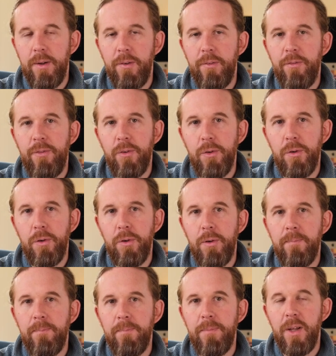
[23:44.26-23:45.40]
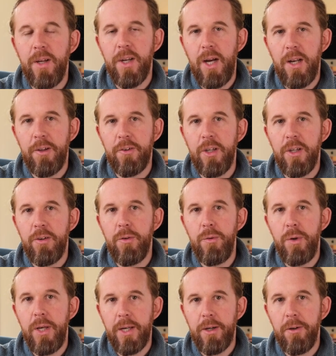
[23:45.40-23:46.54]
for an allergy to
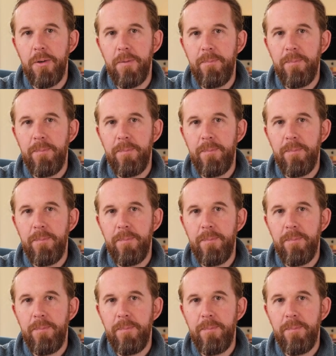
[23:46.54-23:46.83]
nickel,